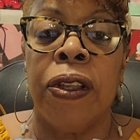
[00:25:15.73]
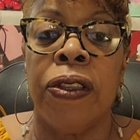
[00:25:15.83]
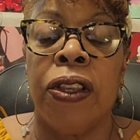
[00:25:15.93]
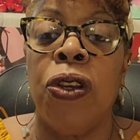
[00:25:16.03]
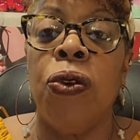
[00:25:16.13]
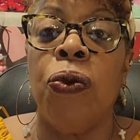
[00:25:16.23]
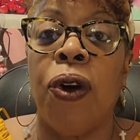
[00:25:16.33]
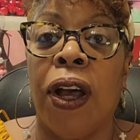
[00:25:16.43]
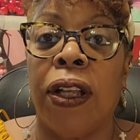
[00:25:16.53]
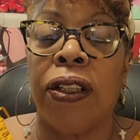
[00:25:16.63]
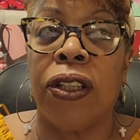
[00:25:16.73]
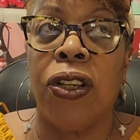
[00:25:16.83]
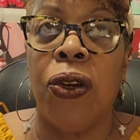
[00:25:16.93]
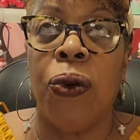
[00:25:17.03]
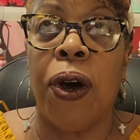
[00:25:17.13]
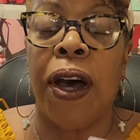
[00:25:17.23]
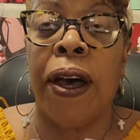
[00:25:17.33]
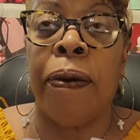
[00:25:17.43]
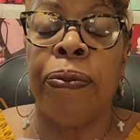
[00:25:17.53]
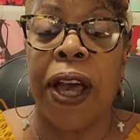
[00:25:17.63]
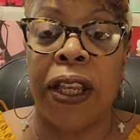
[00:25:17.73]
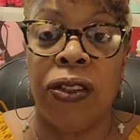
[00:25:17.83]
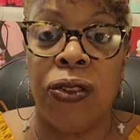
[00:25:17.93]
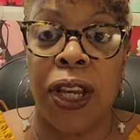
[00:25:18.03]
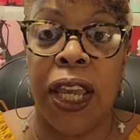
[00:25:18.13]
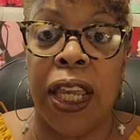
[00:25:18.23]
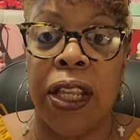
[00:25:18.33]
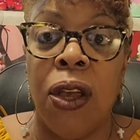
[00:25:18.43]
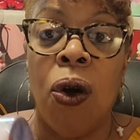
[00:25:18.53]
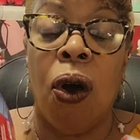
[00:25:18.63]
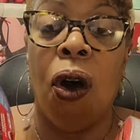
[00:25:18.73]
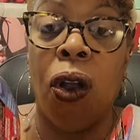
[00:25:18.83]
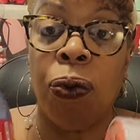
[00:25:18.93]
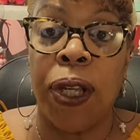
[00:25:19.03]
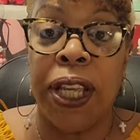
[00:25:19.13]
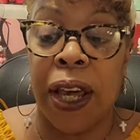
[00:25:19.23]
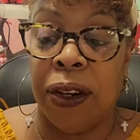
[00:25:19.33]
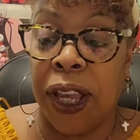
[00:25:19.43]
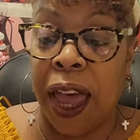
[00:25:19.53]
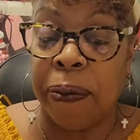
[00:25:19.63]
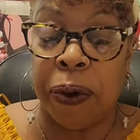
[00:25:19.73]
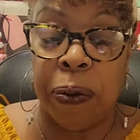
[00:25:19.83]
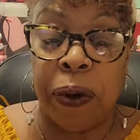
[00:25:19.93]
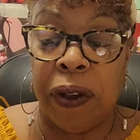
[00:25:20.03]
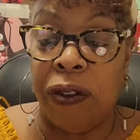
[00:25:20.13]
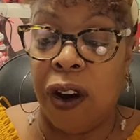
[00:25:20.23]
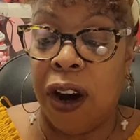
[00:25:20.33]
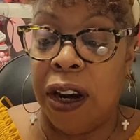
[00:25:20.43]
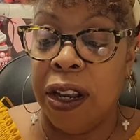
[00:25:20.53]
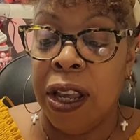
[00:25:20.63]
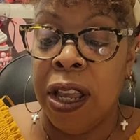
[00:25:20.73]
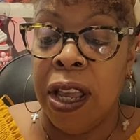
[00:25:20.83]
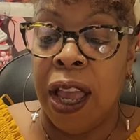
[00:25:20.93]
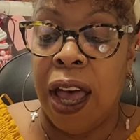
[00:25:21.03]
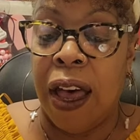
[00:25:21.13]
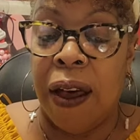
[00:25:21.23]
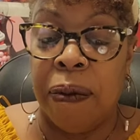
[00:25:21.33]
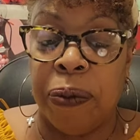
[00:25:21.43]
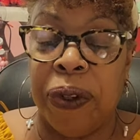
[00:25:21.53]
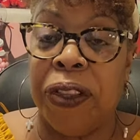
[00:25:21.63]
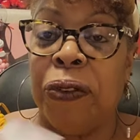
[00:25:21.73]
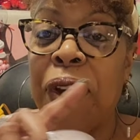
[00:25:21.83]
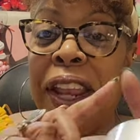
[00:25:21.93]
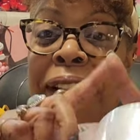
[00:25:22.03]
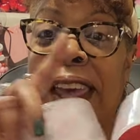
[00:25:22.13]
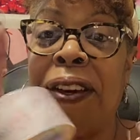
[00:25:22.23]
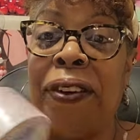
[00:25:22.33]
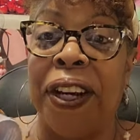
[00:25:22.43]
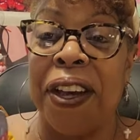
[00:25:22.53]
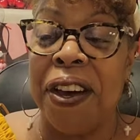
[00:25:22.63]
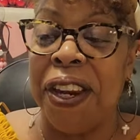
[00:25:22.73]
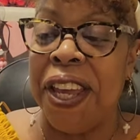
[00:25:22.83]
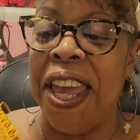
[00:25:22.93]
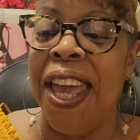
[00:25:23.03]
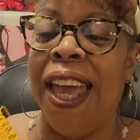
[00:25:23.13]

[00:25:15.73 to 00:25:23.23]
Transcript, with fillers: the new route, the new um, Dollar Tree all the way down on Capital Boulevard um, with the red lettering on it.